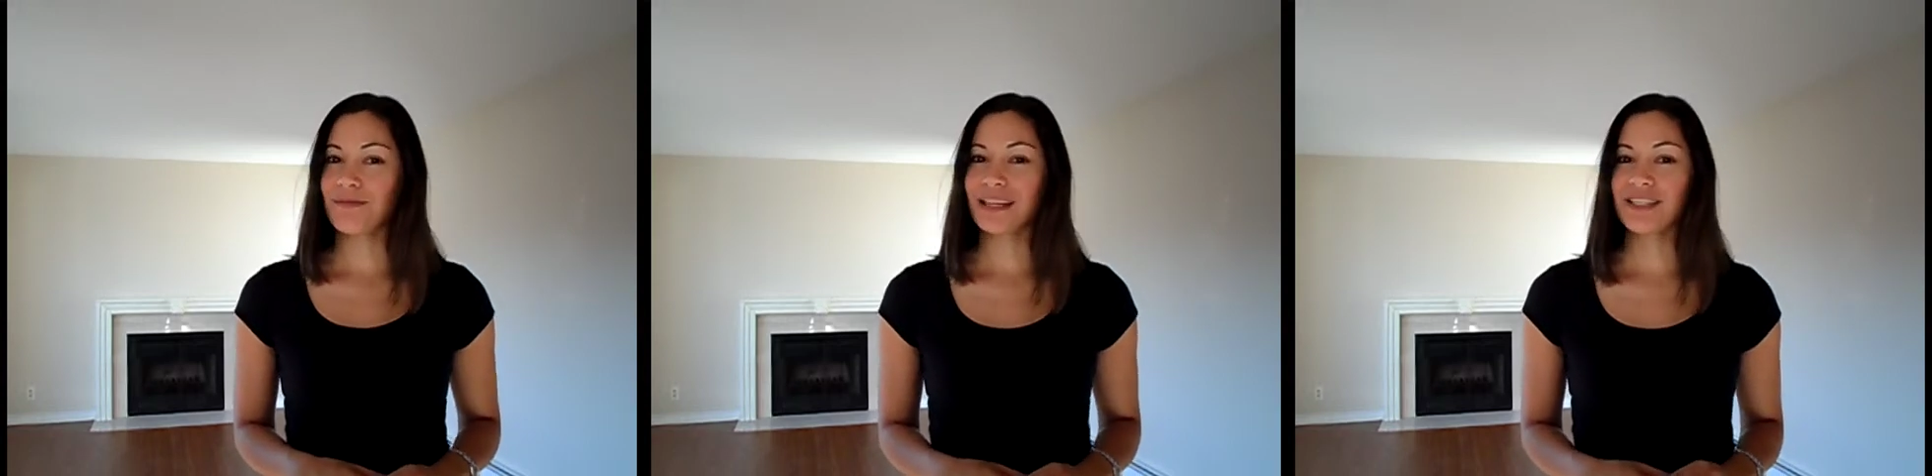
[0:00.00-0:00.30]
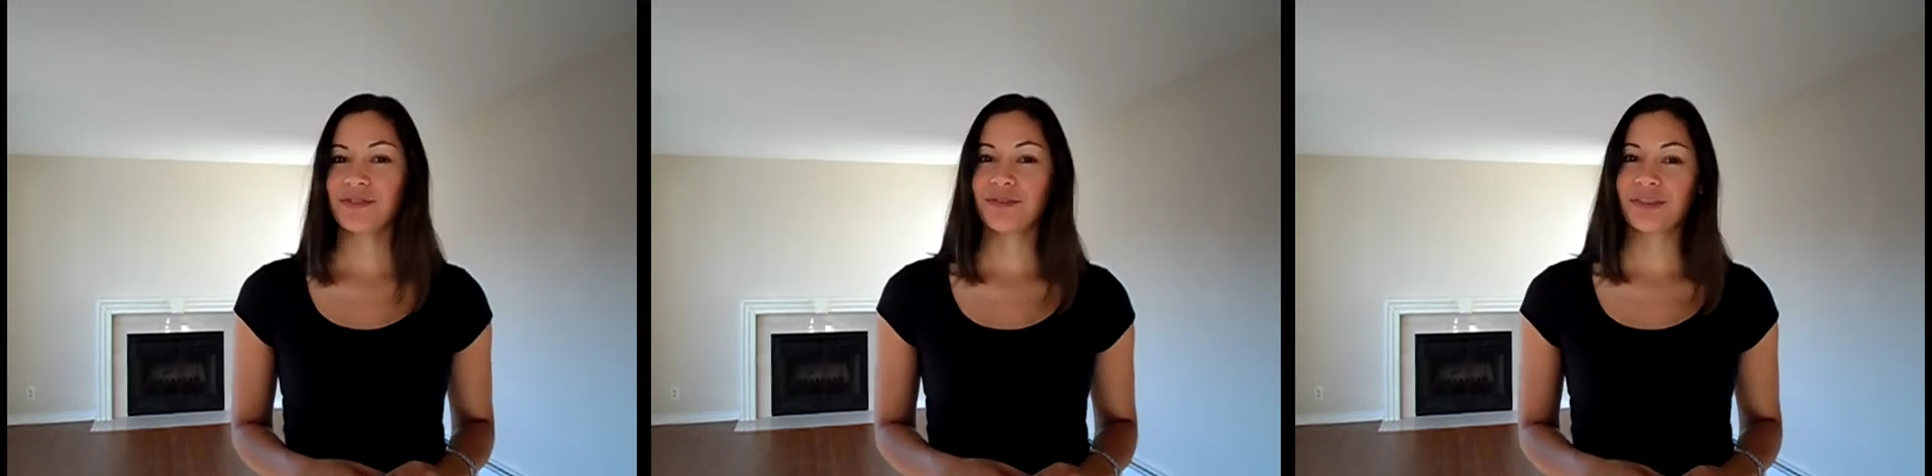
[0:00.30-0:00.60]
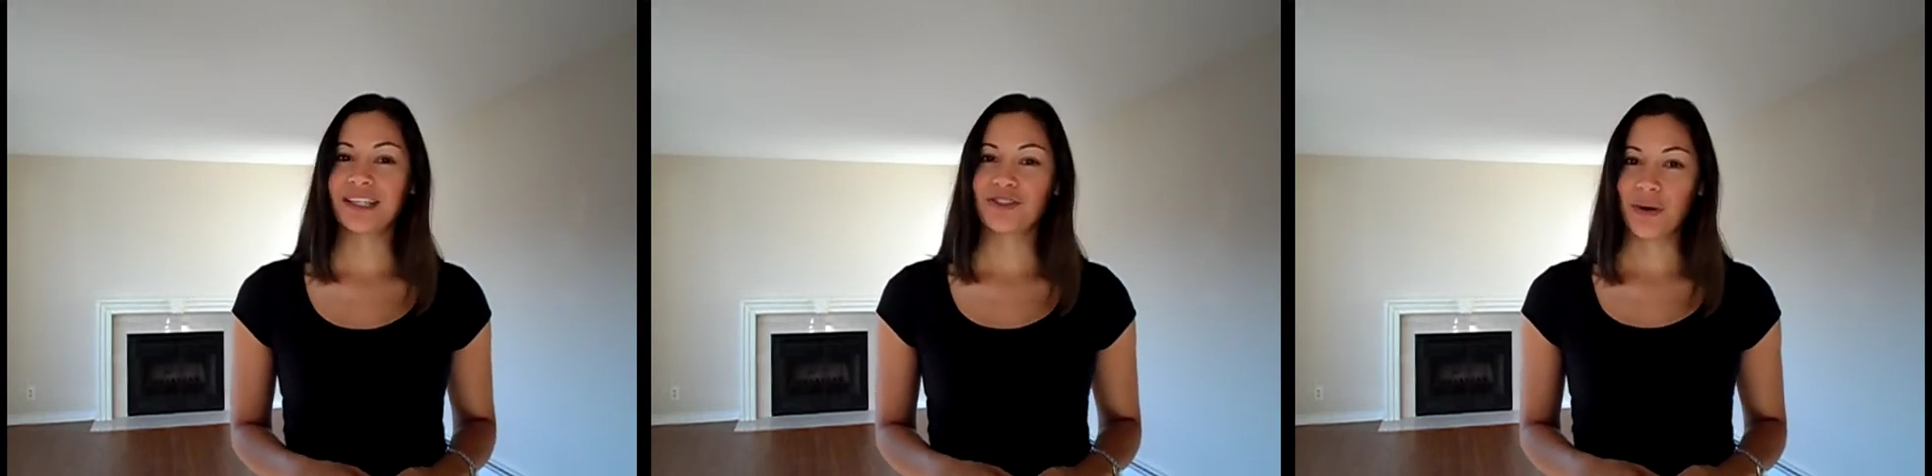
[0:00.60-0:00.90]
please feel
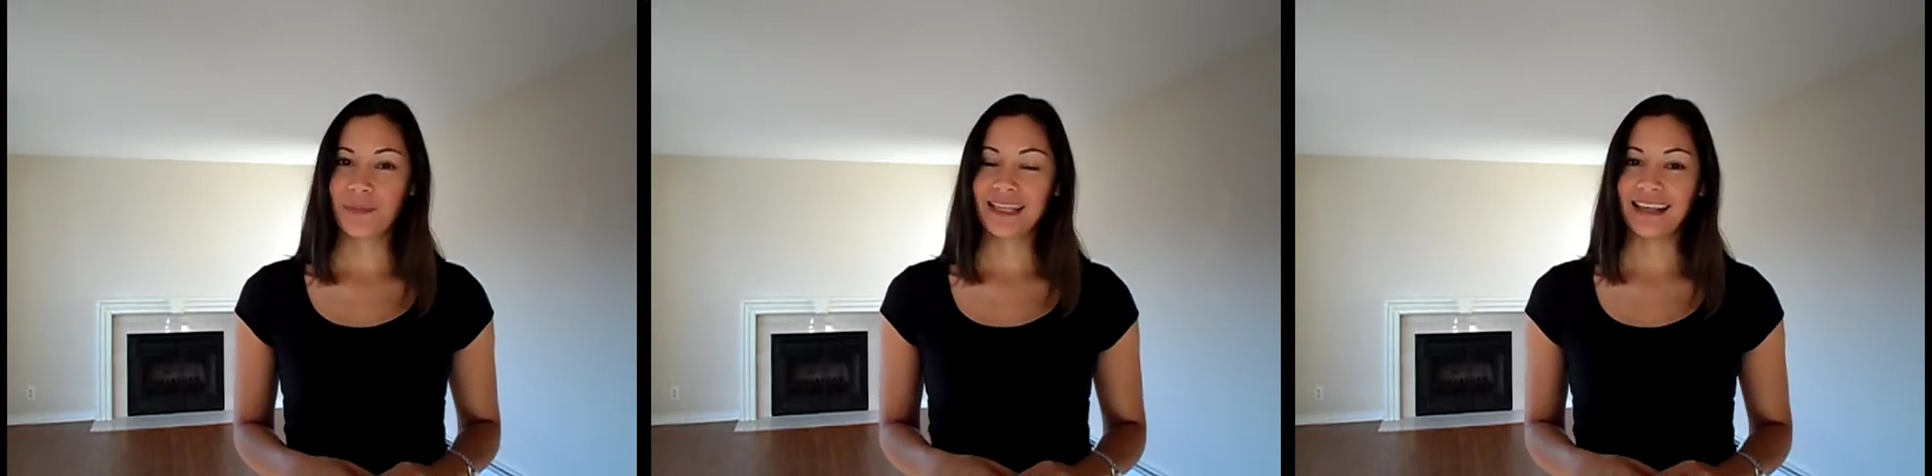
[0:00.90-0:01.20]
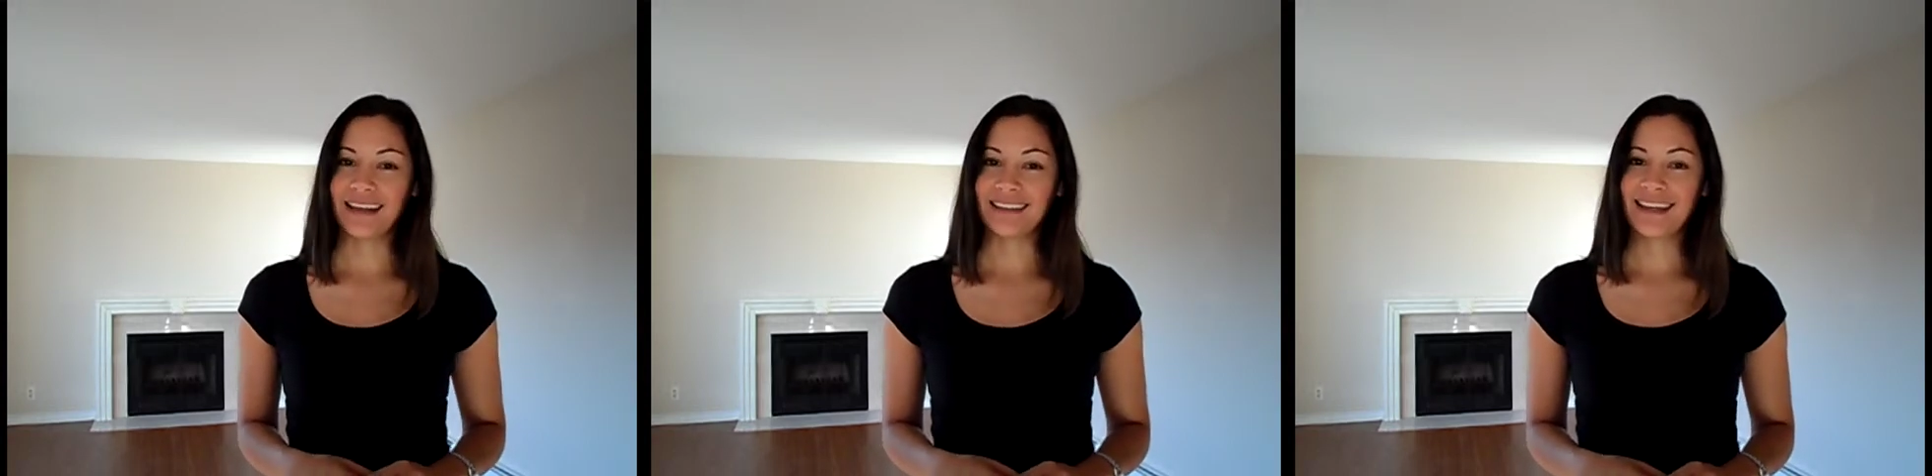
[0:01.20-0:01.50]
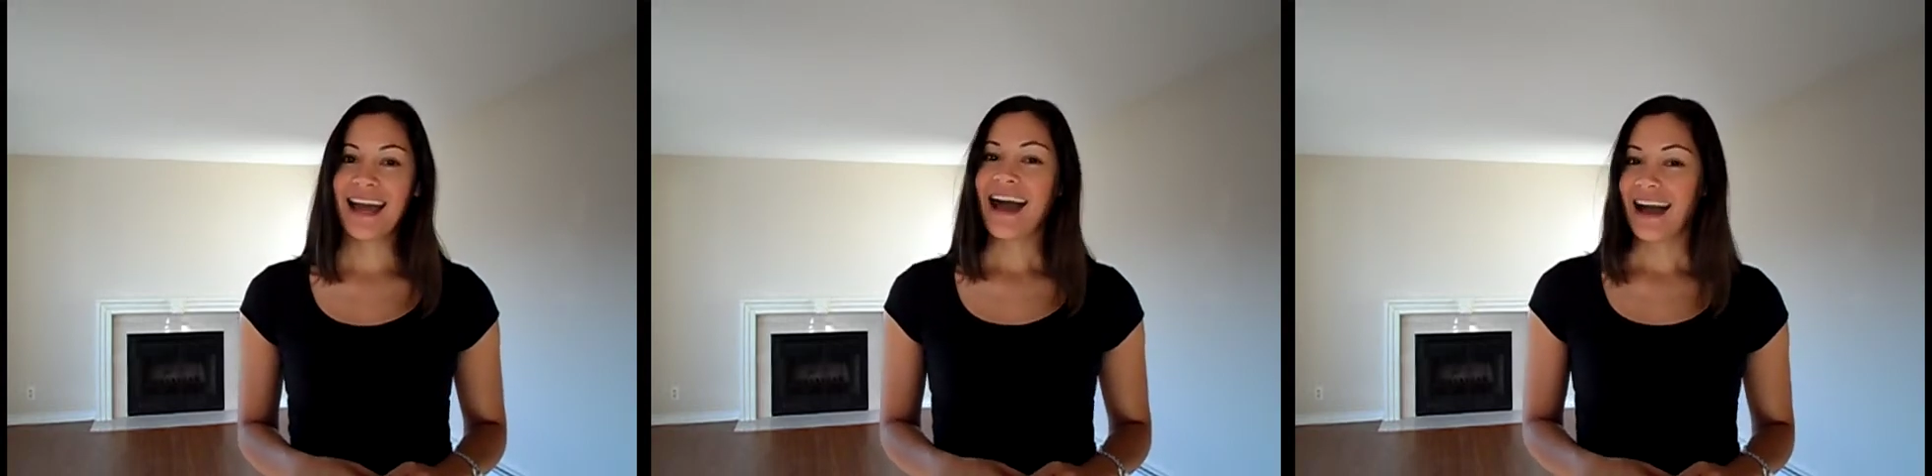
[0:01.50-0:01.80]
free to drop me a line.
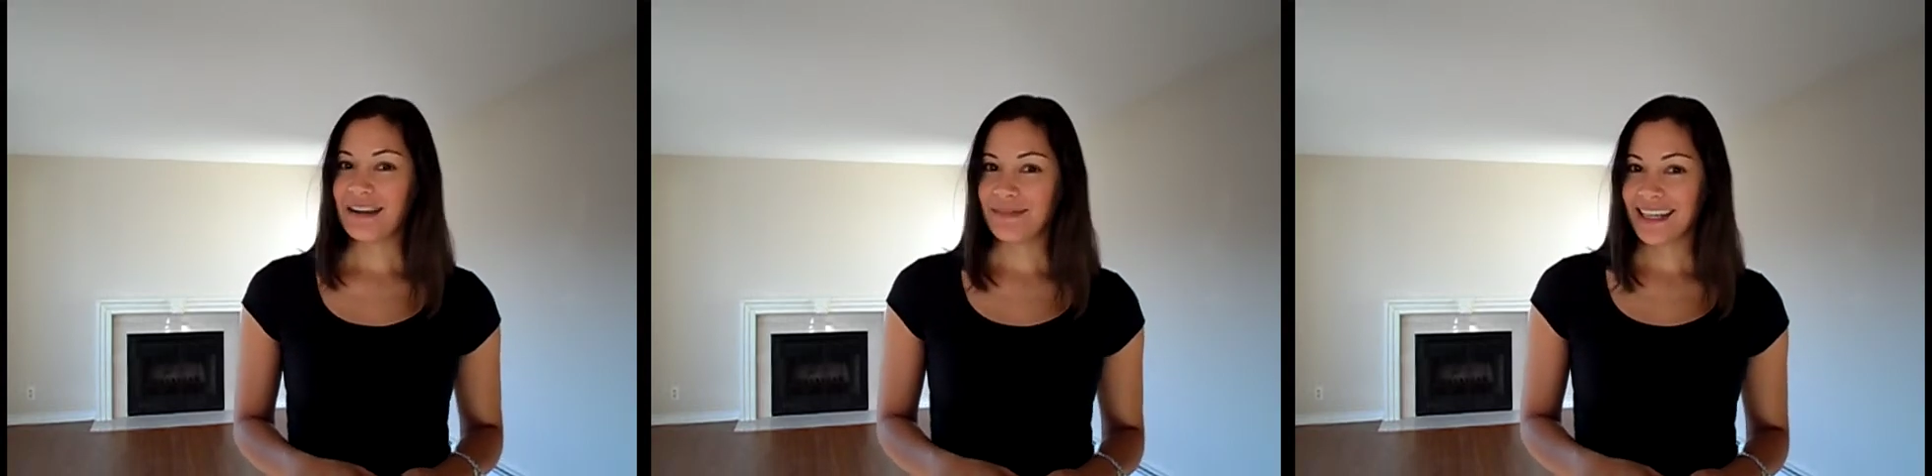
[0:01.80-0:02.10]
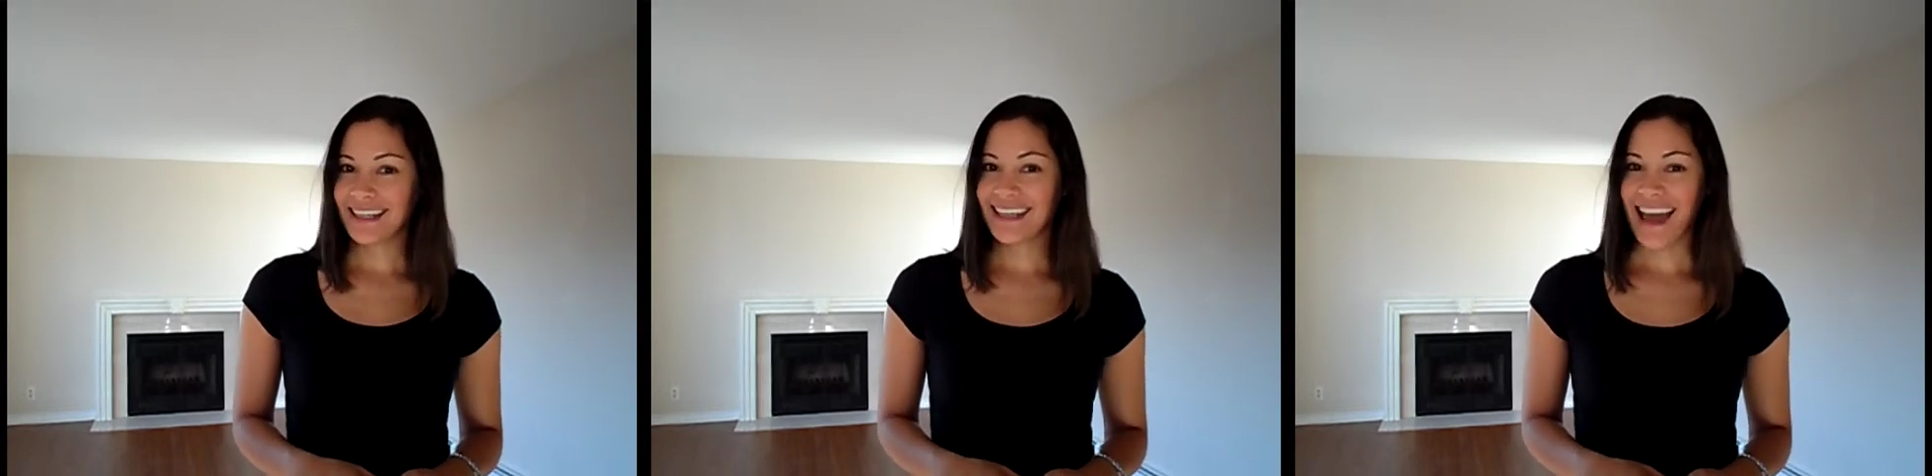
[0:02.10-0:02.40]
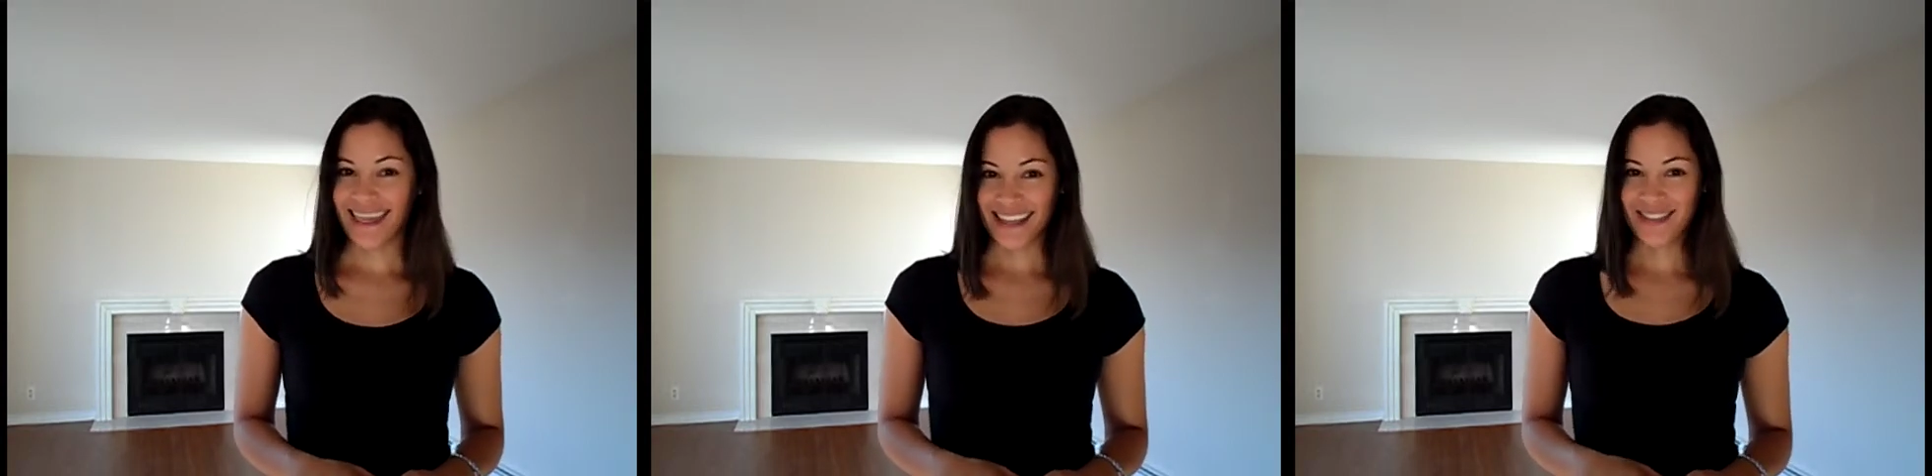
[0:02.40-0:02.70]
I'm Mikey,
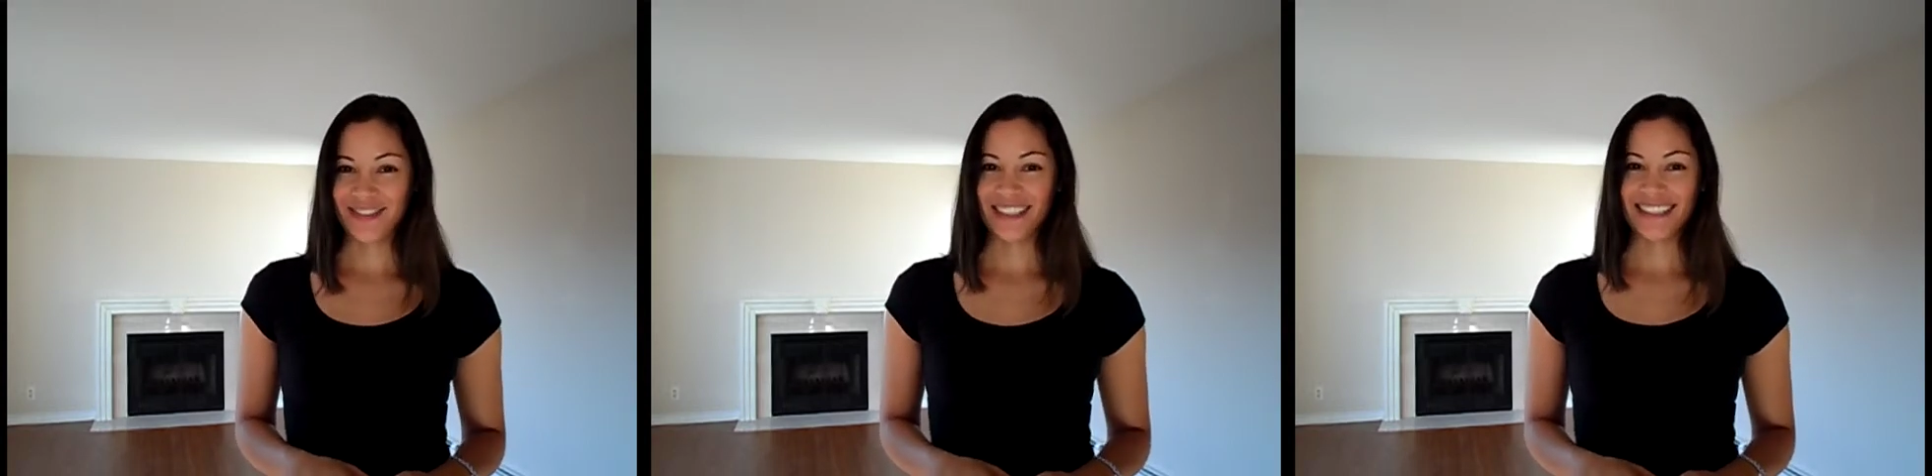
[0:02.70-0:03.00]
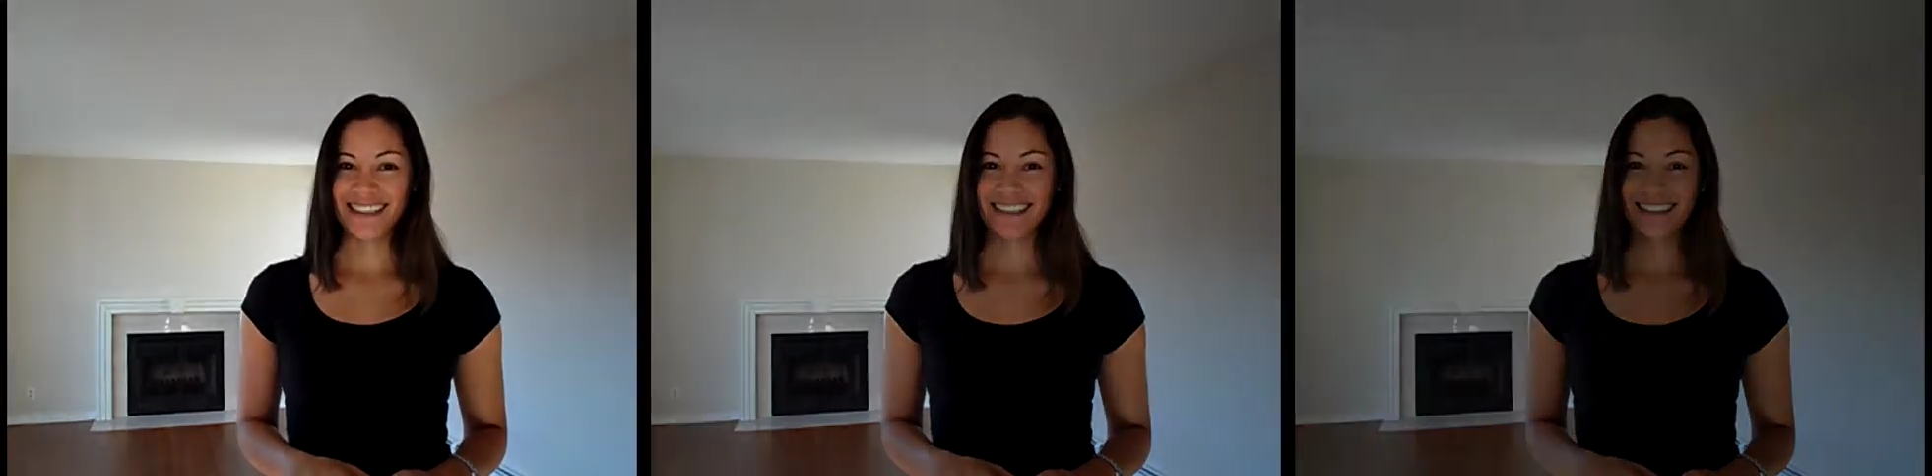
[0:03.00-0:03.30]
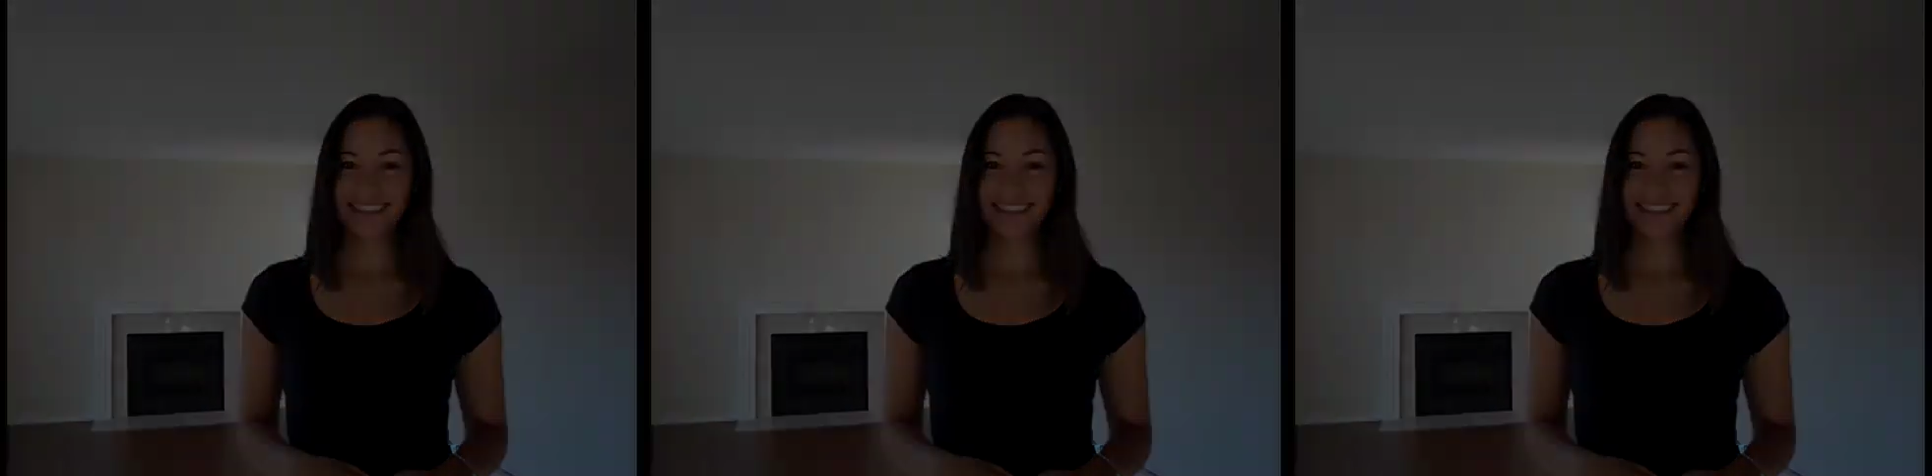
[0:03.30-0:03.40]
and thanks for watching.